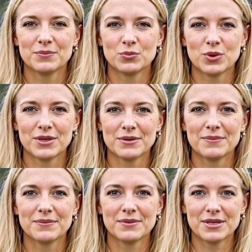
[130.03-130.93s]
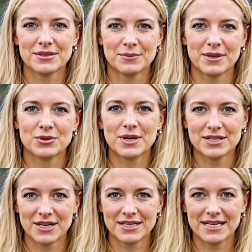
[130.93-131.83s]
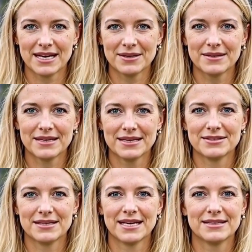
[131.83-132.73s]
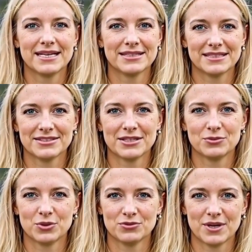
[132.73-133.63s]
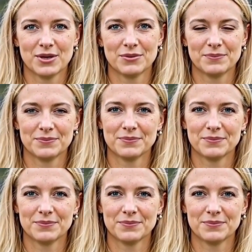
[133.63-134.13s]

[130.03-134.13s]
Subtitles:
1. Click the menu icon again and select SSH profile.